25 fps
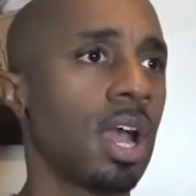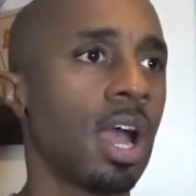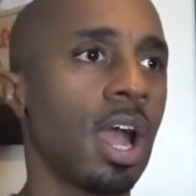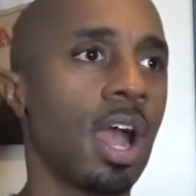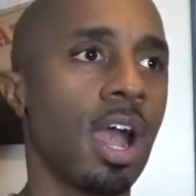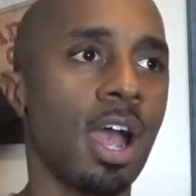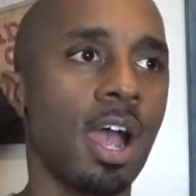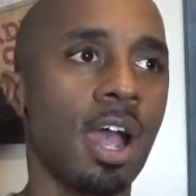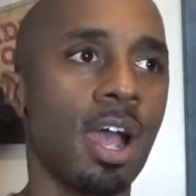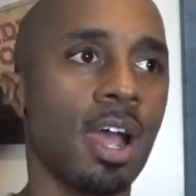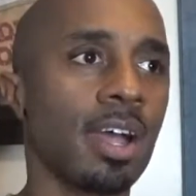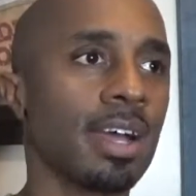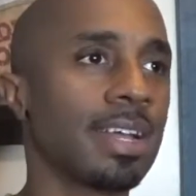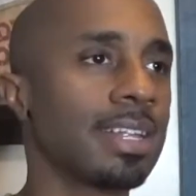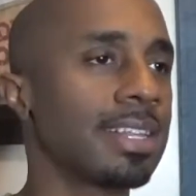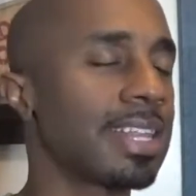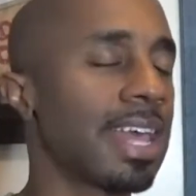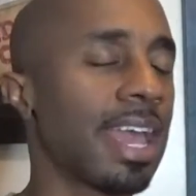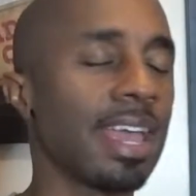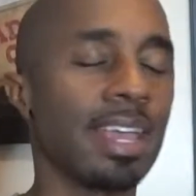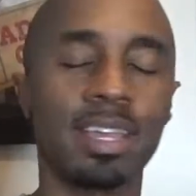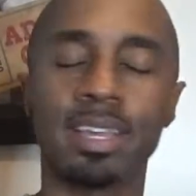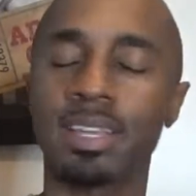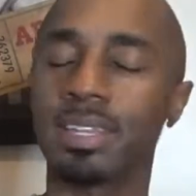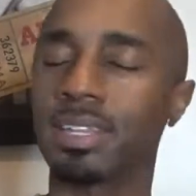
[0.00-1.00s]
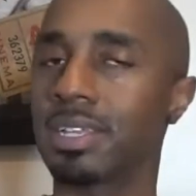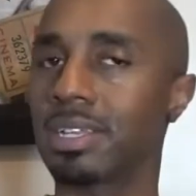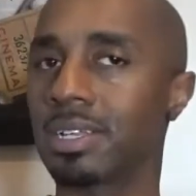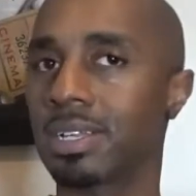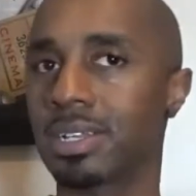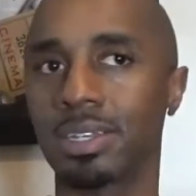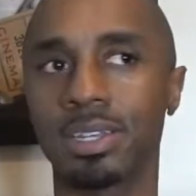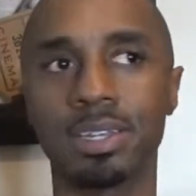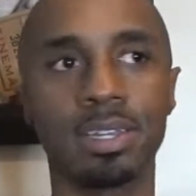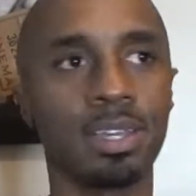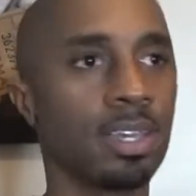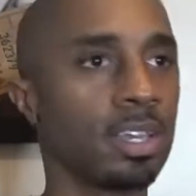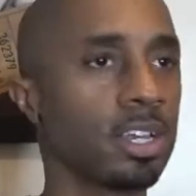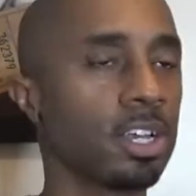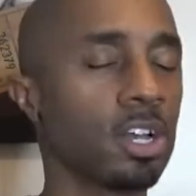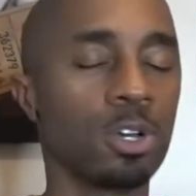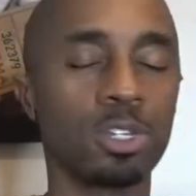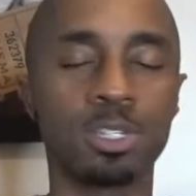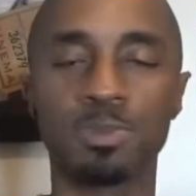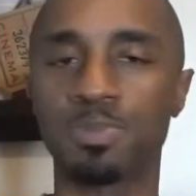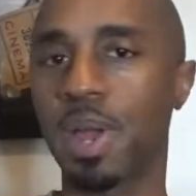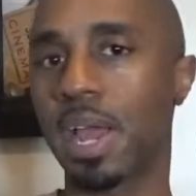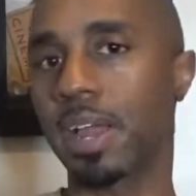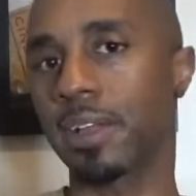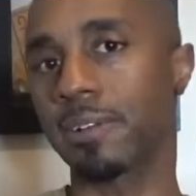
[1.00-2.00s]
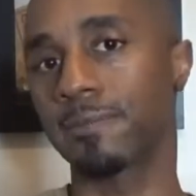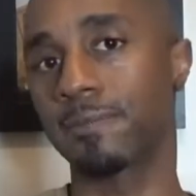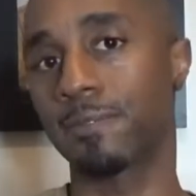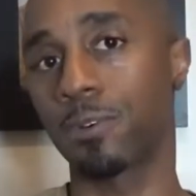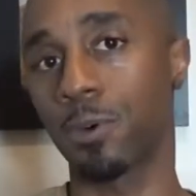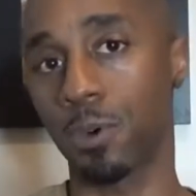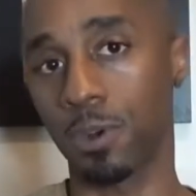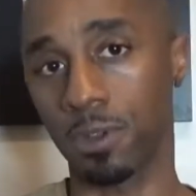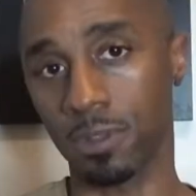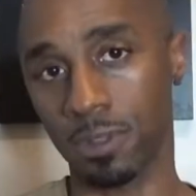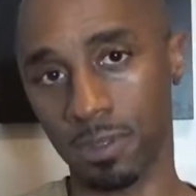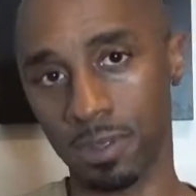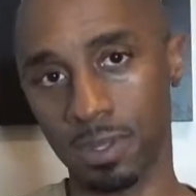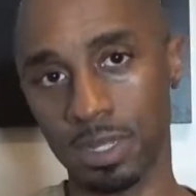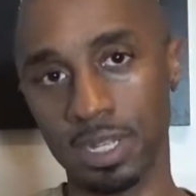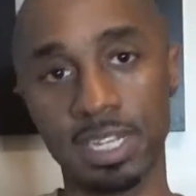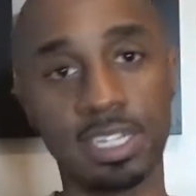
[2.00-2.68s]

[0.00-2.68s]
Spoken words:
It goes back and forth.